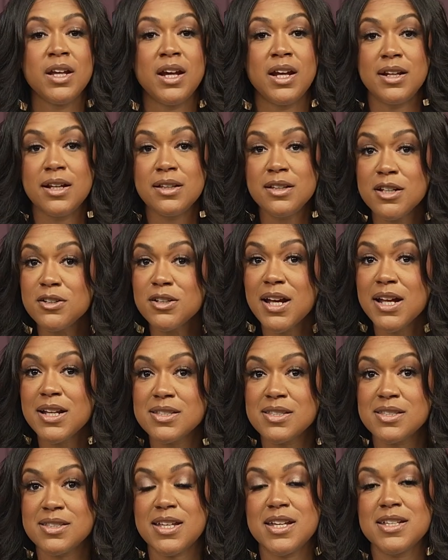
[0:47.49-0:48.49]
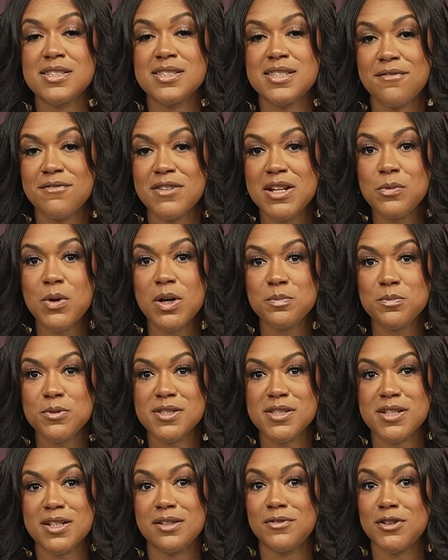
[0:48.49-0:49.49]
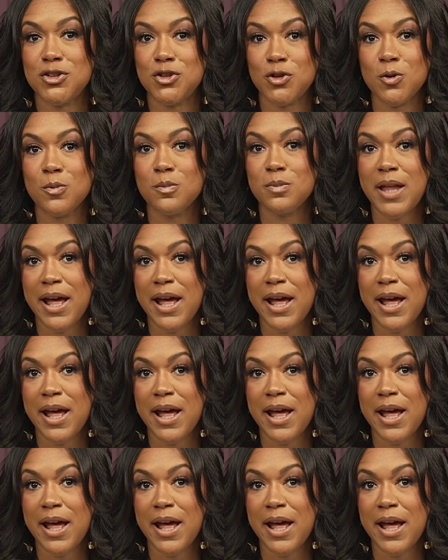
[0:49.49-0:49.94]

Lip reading: And in the United States, 71% of adult